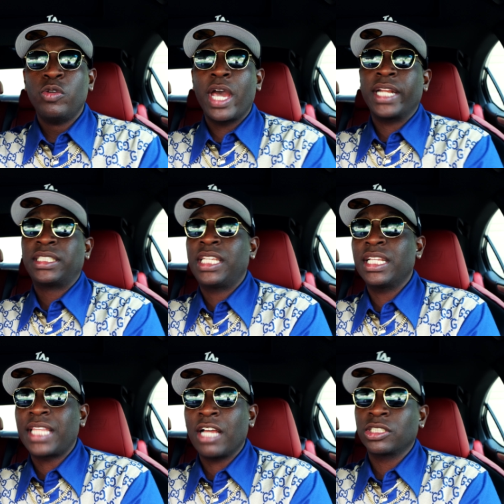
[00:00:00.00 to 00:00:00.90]
you got a
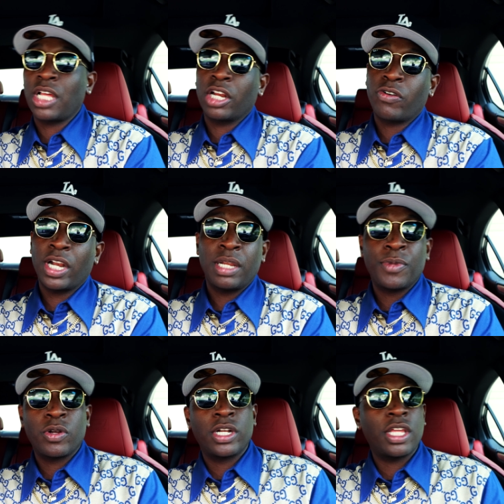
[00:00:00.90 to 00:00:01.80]
$10,000 credit
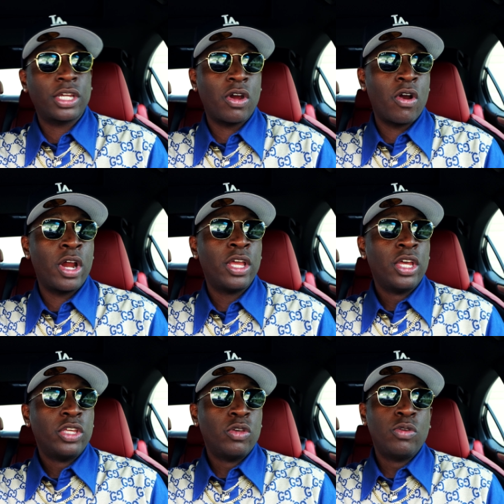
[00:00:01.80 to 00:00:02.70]
limit on another card,
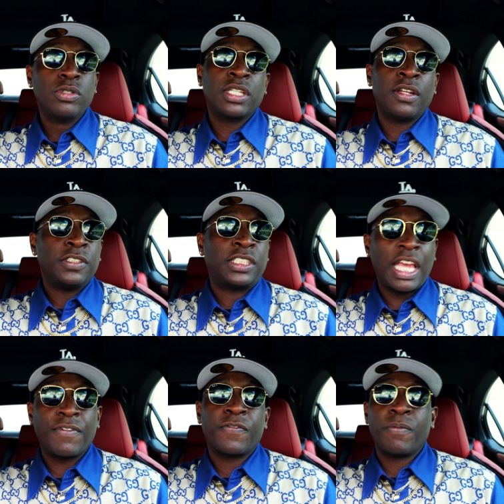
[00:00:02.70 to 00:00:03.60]
you're using
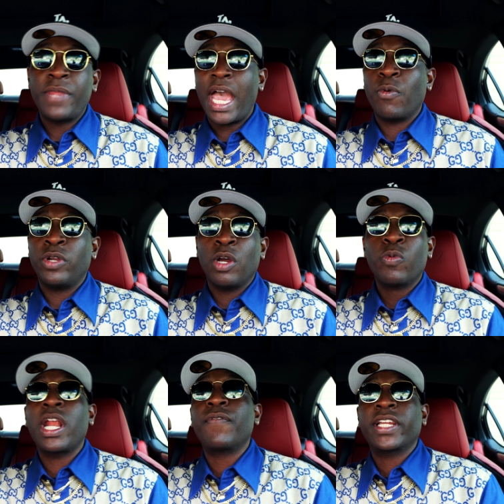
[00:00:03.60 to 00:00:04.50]
seven from that one, or
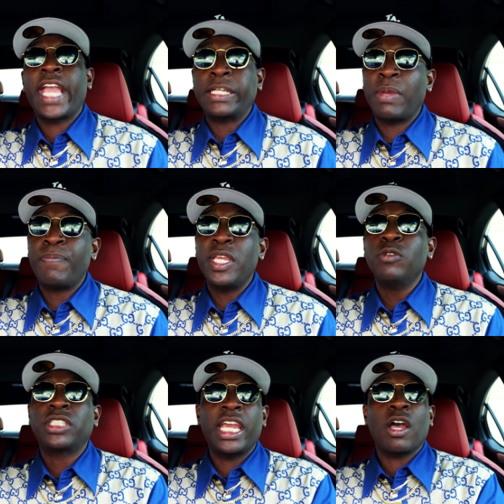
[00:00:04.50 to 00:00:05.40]
whatever the case may be,
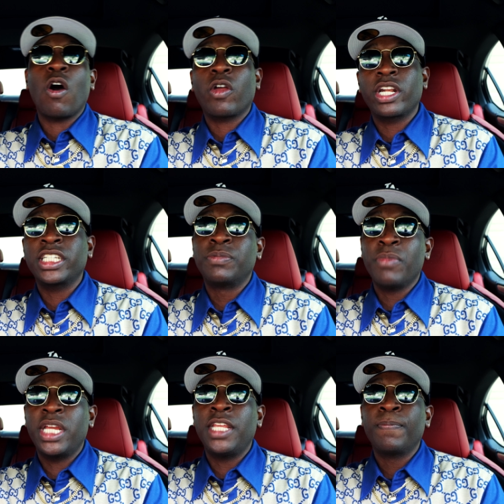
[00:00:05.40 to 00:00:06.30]
you take all of this
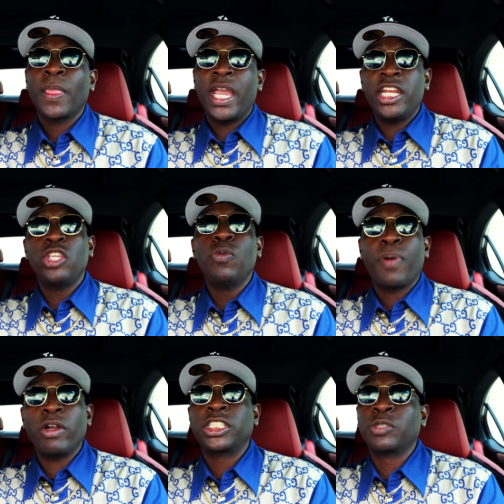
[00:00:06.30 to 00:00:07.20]
money and then you
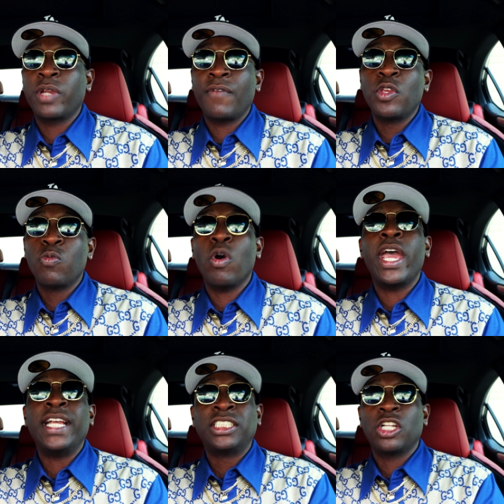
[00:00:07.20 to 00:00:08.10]
purchase whatever you
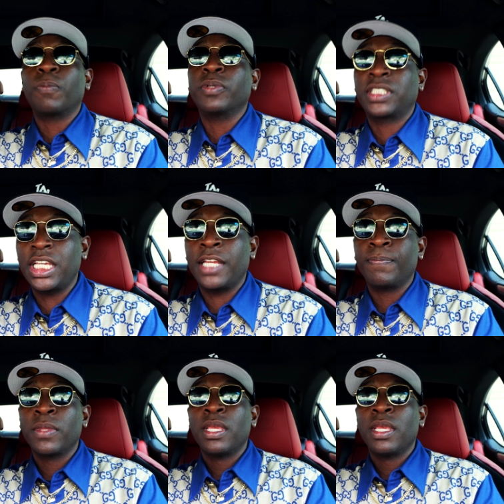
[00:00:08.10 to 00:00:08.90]
want at 0%.